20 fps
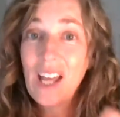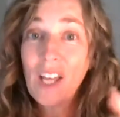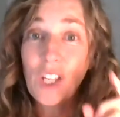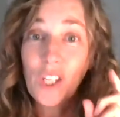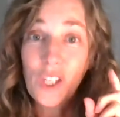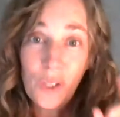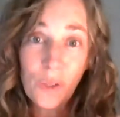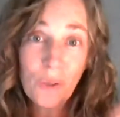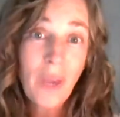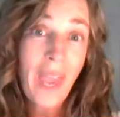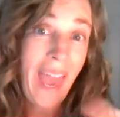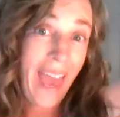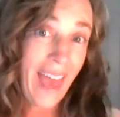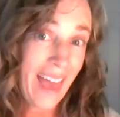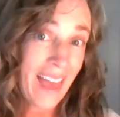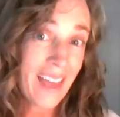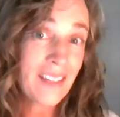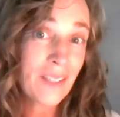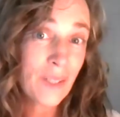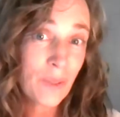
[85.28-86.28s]
You
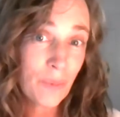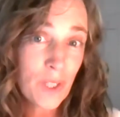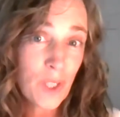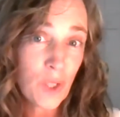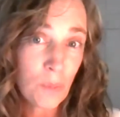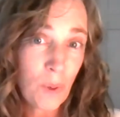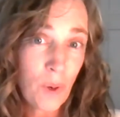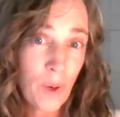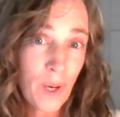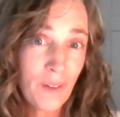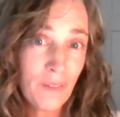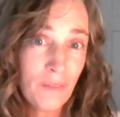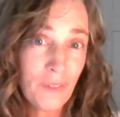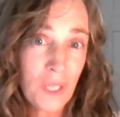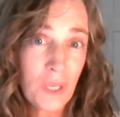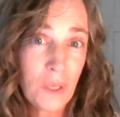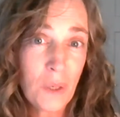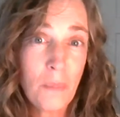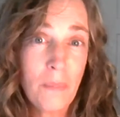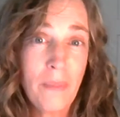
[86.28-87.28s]
can switch point of
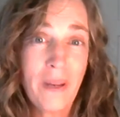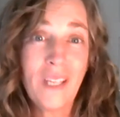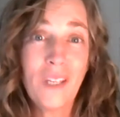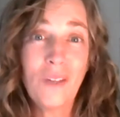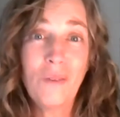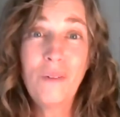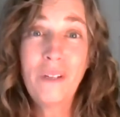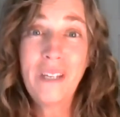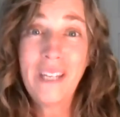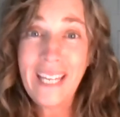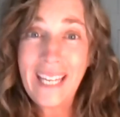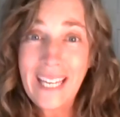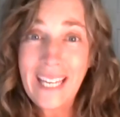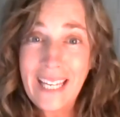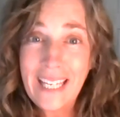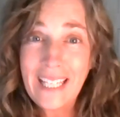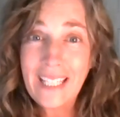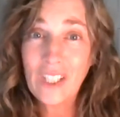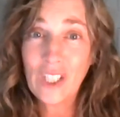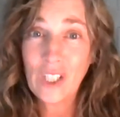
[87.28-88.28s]
view, but you
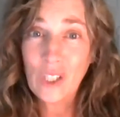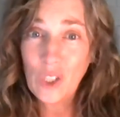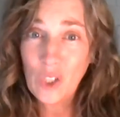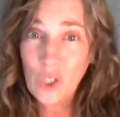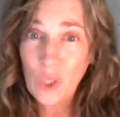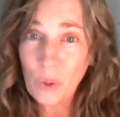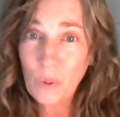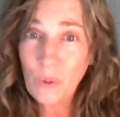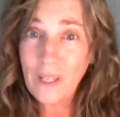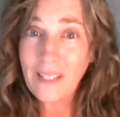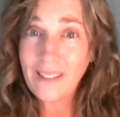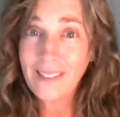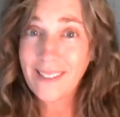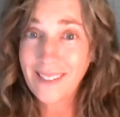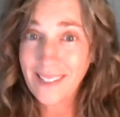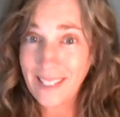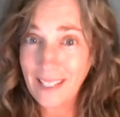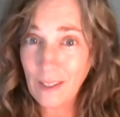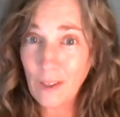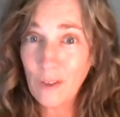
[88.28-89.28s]
need to do it
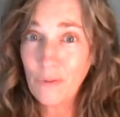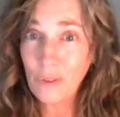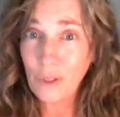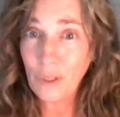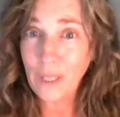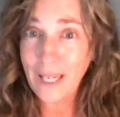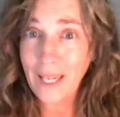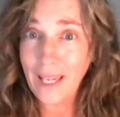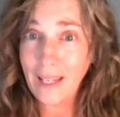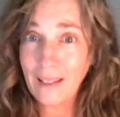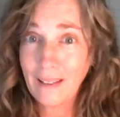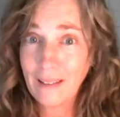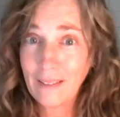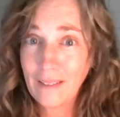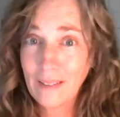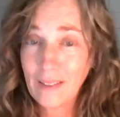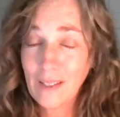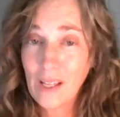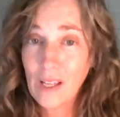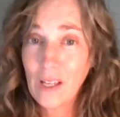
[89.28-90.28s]
skillfully.
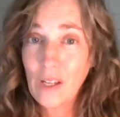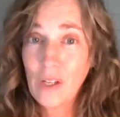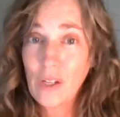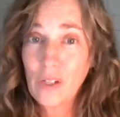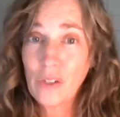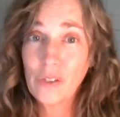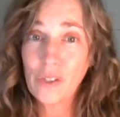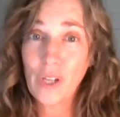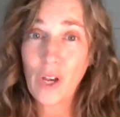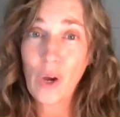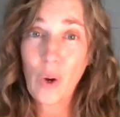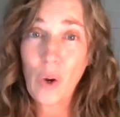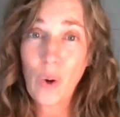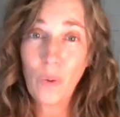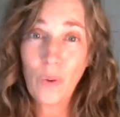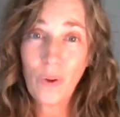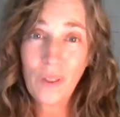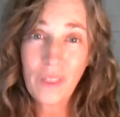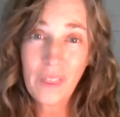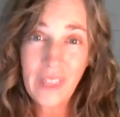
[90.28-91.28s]

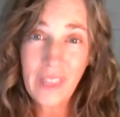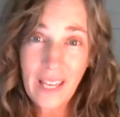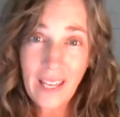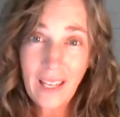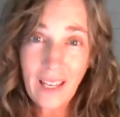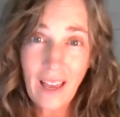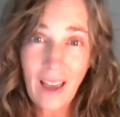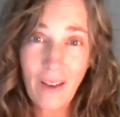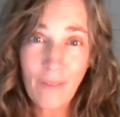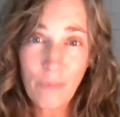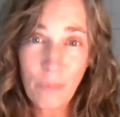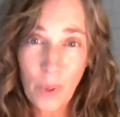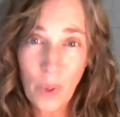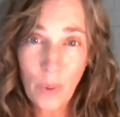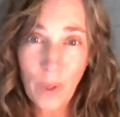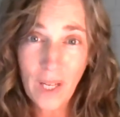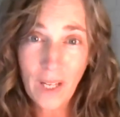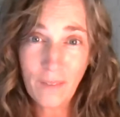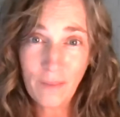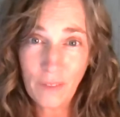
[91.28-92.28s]
So think of
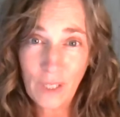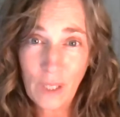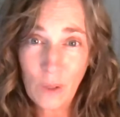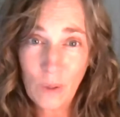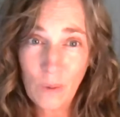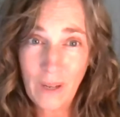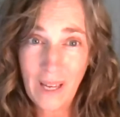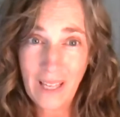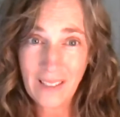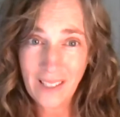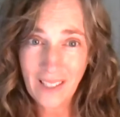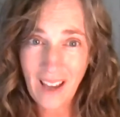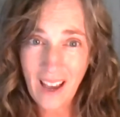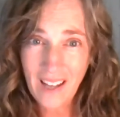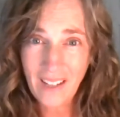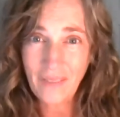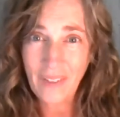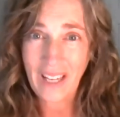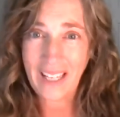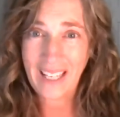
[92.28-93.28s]
point of view as
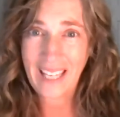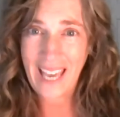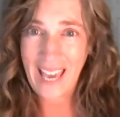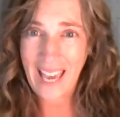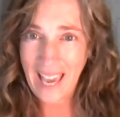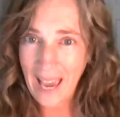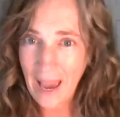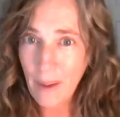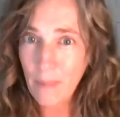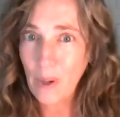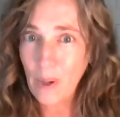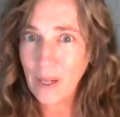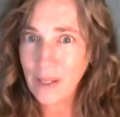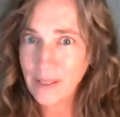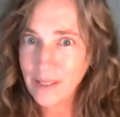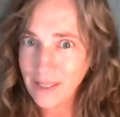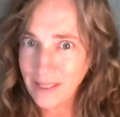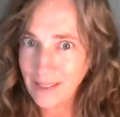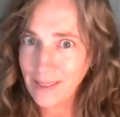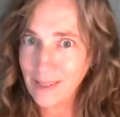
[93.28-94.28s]
kind of a camera
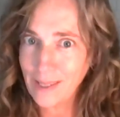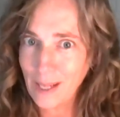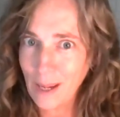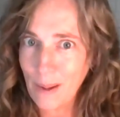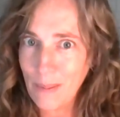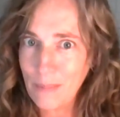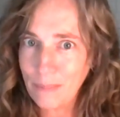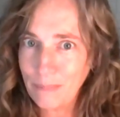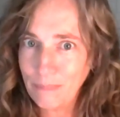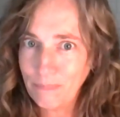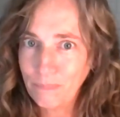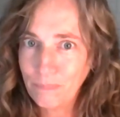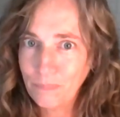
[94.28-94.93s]
system.